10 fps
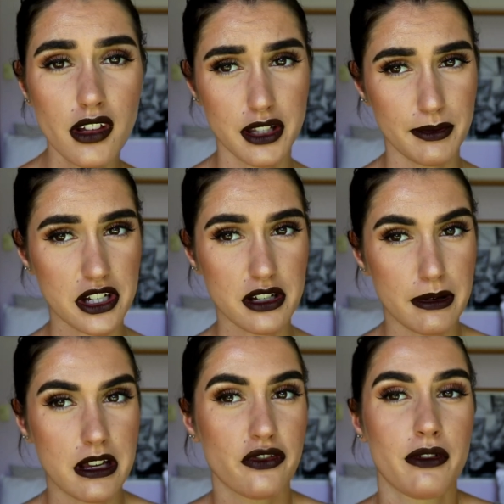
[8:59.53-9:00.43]
Especially
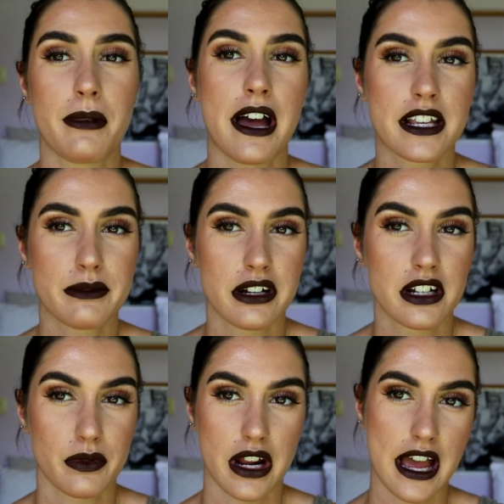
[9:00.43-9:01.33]
speaking from my
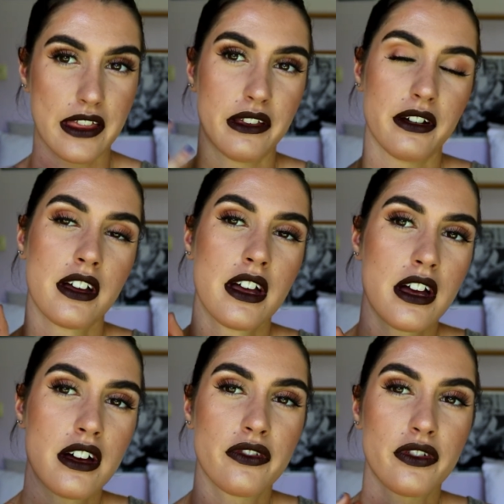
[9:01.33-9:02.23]
experience when I had the
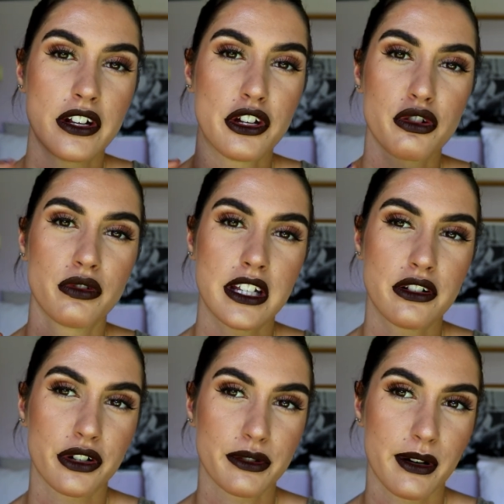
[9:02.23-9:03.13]
initial
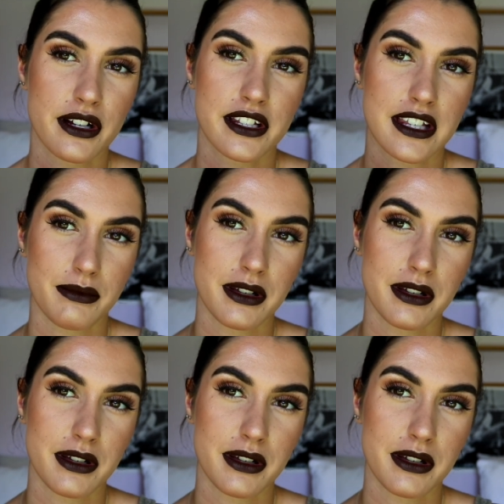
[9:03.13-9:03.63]
detox process at the